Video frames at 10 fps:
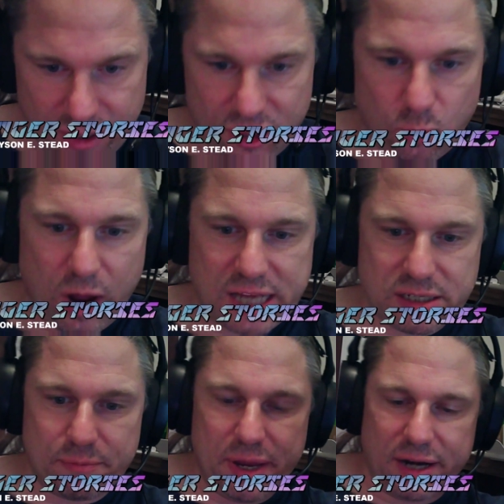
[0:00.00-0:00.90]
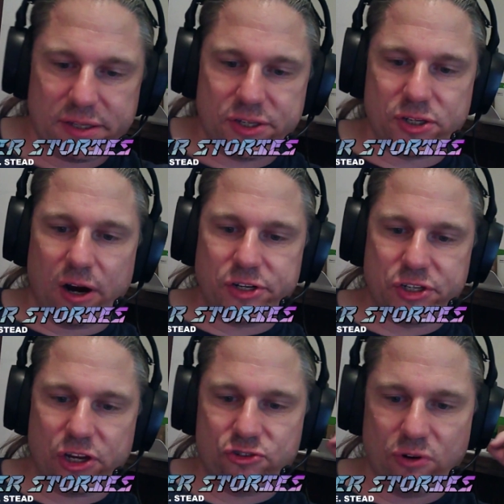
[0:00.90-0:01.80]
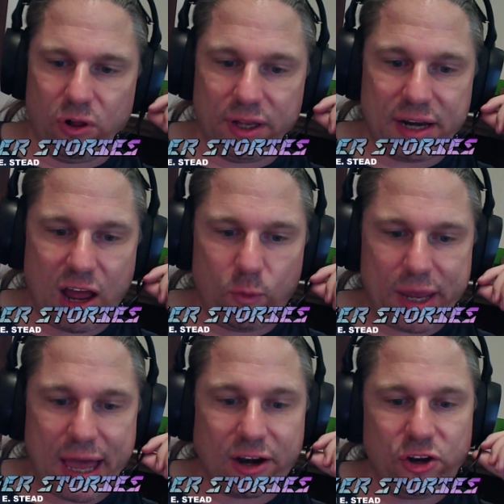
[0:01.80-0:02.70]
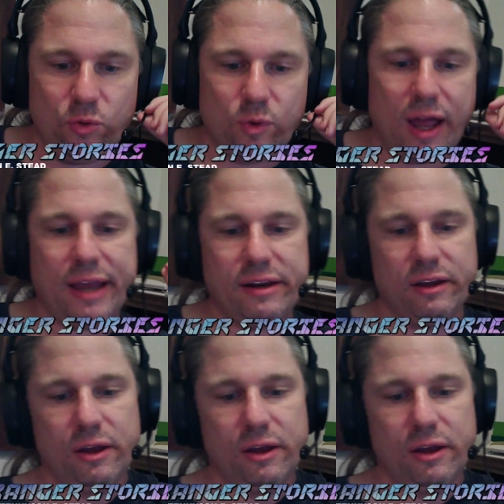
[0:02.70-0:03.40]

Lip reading: The wasp submitted to the Sarge's control, and now we had a new ride.